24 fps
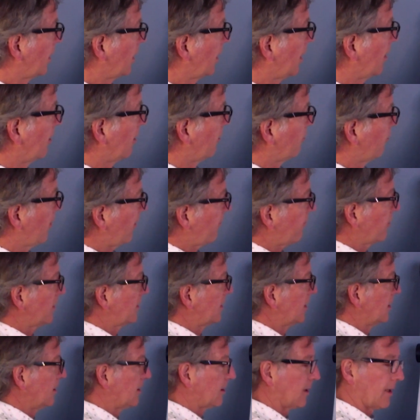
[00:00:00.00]
There are
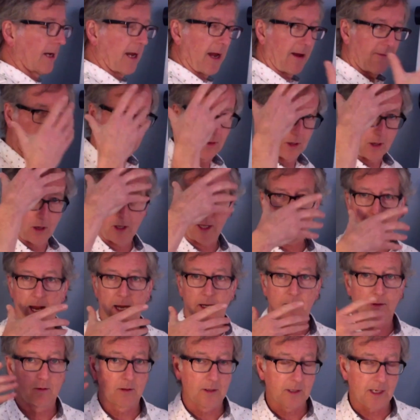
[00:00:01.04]
references that have the
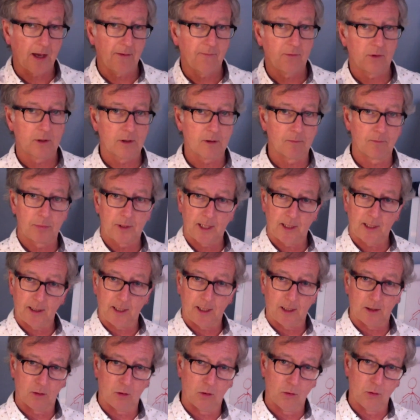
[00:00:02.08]
head covered completely
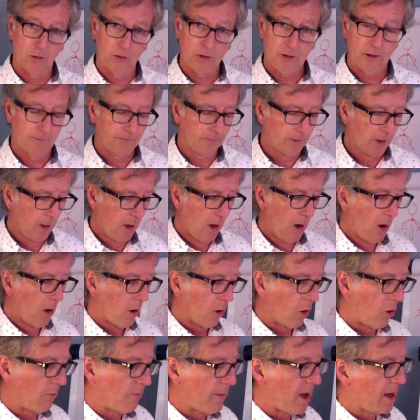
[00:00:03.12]
in a hood,
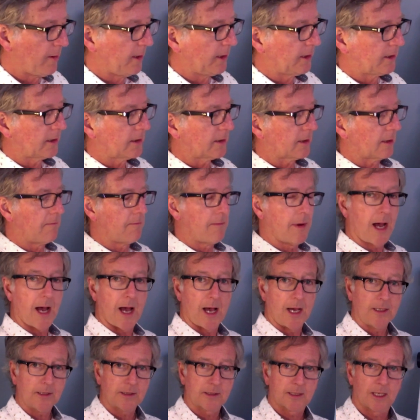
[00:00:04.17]
or maybe just a
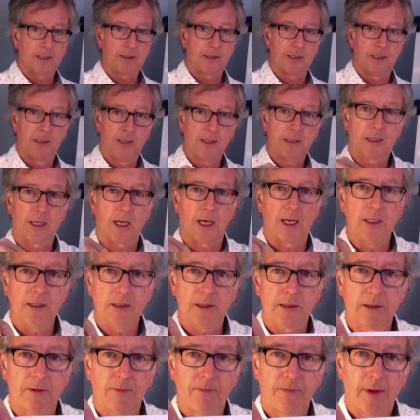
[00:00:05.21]
mask, as in this
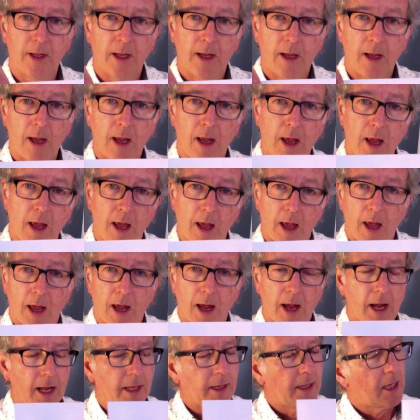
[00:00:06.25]
case.
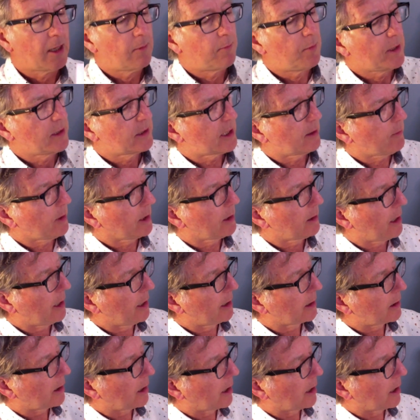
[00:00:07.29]
And there'd be something like